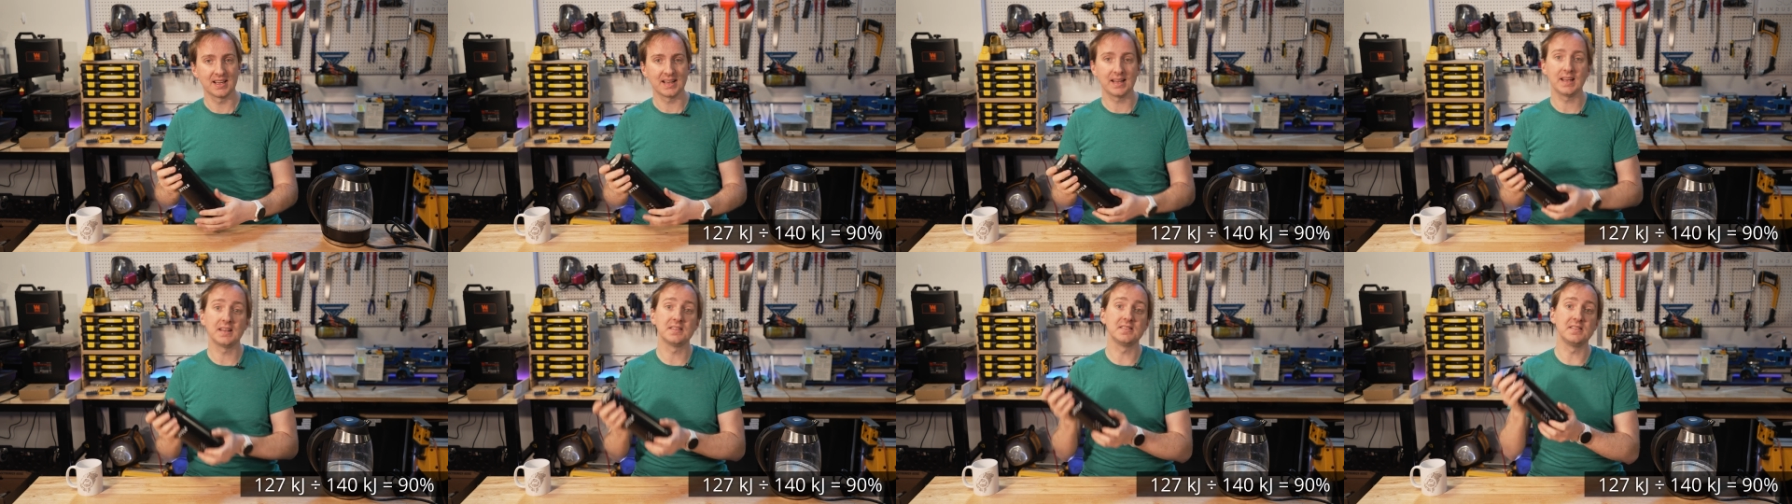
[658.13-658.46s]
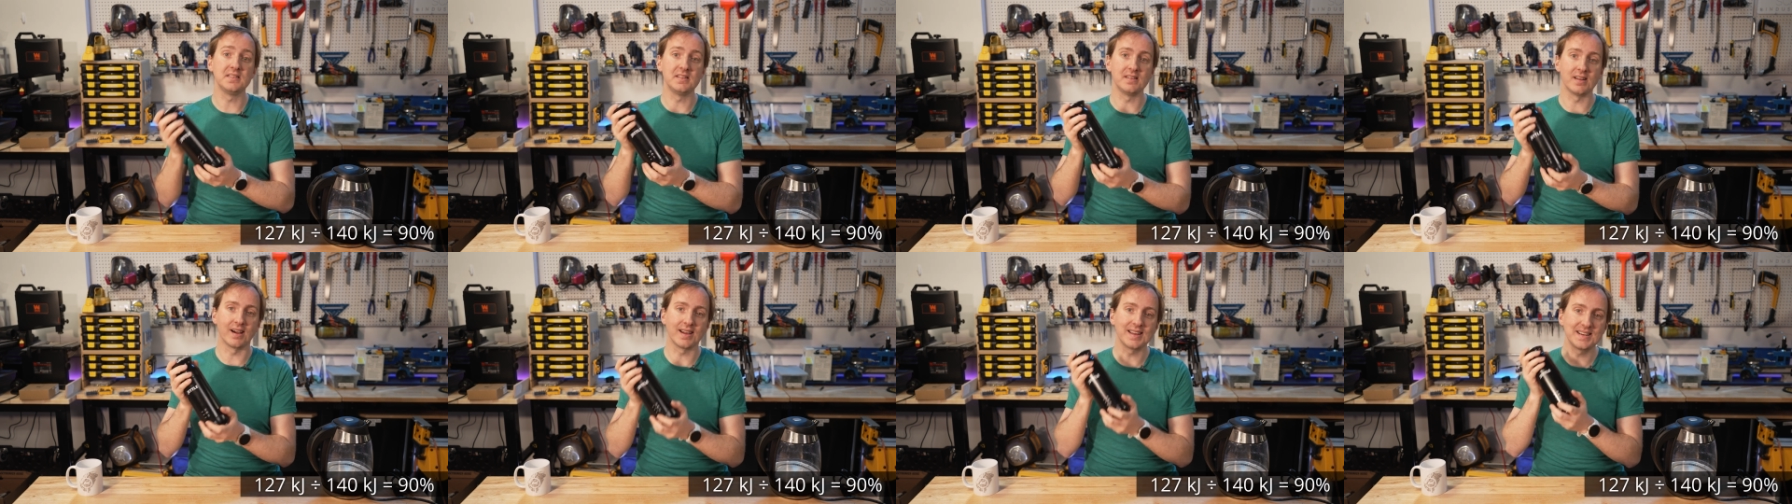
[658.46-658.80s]
is
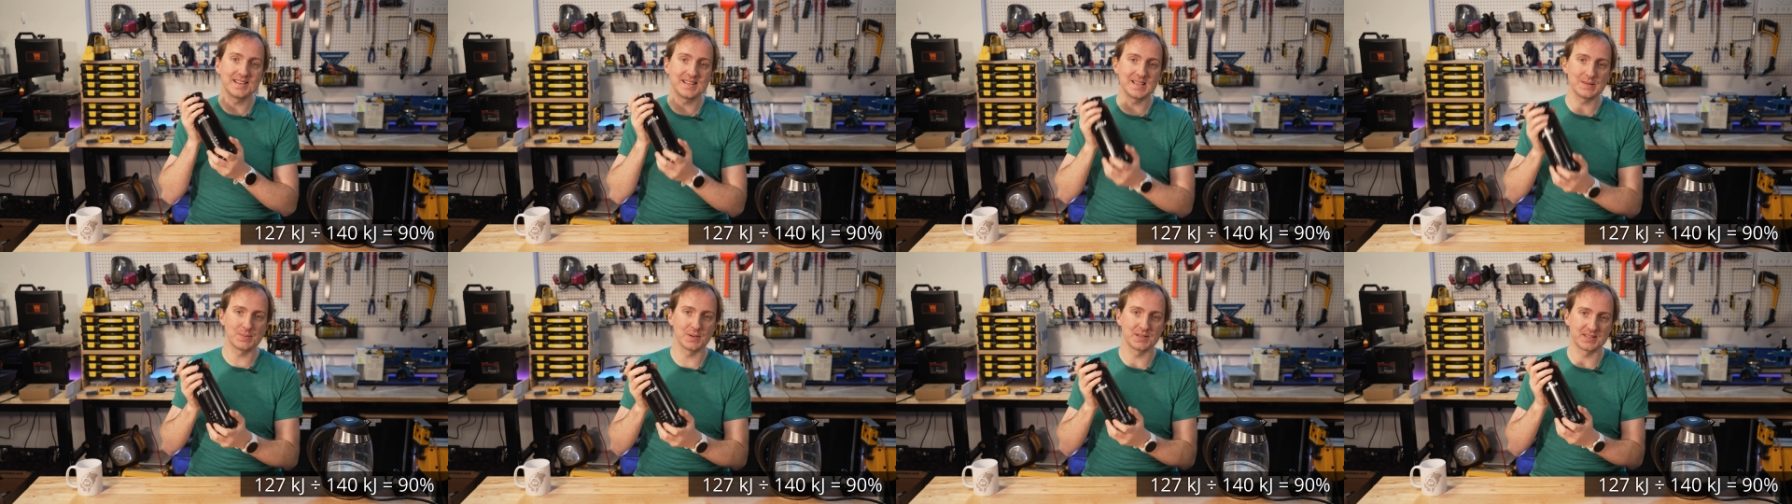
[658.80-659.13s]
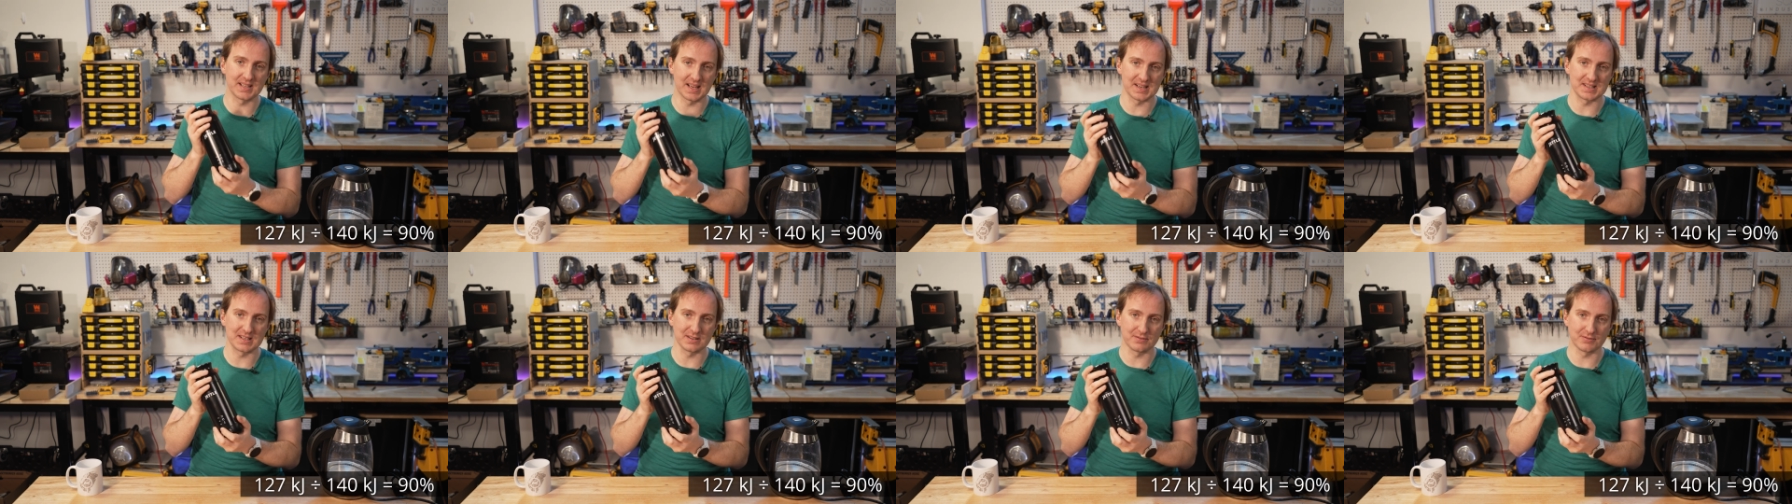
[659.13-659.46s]

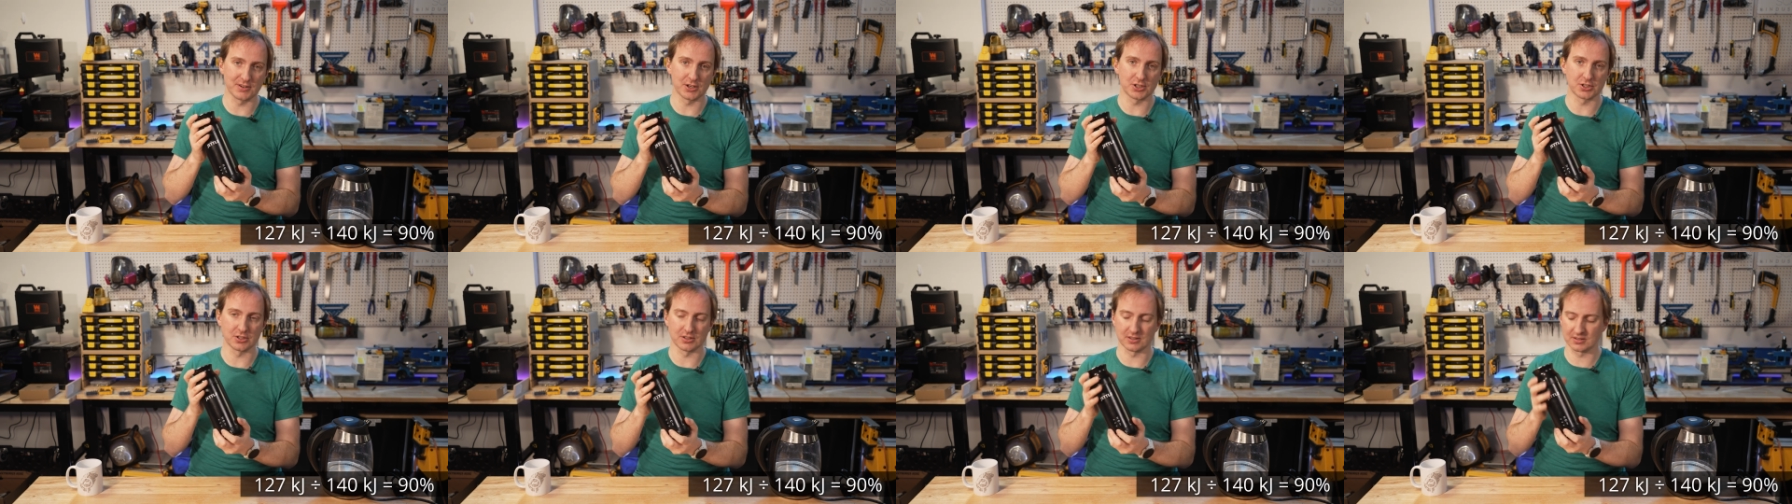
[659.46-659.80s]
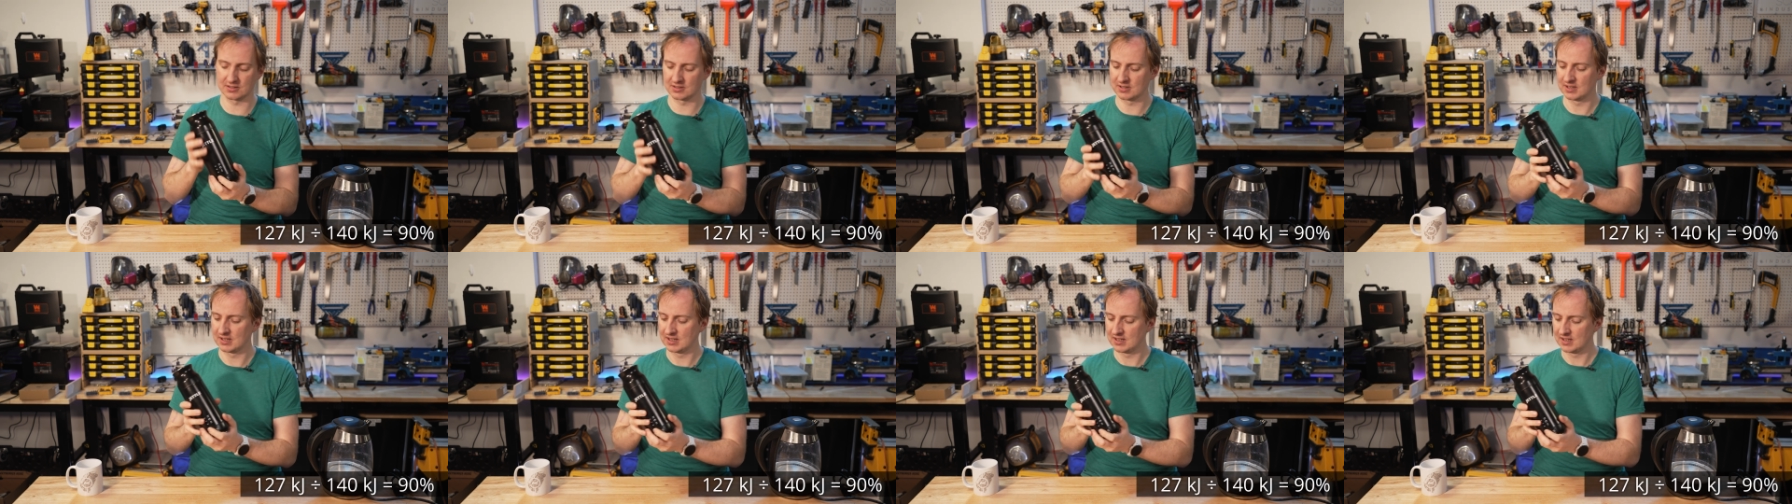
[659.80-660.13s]
90%
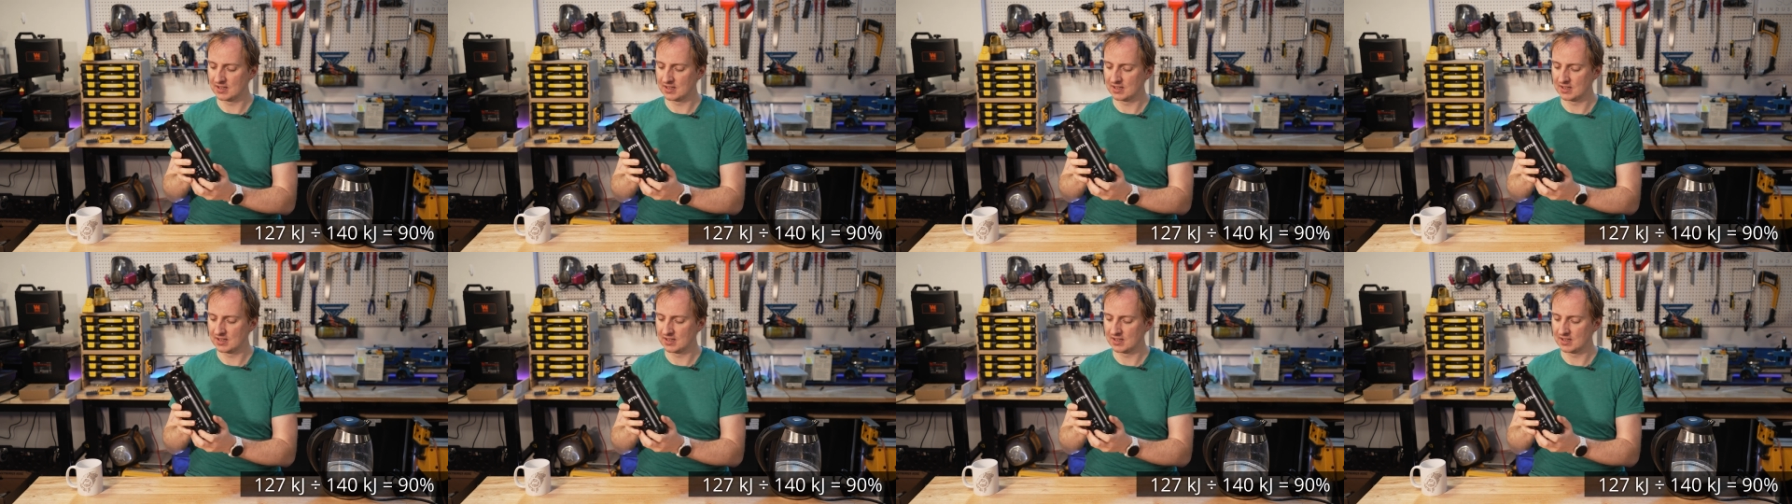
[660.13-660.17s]
efficient.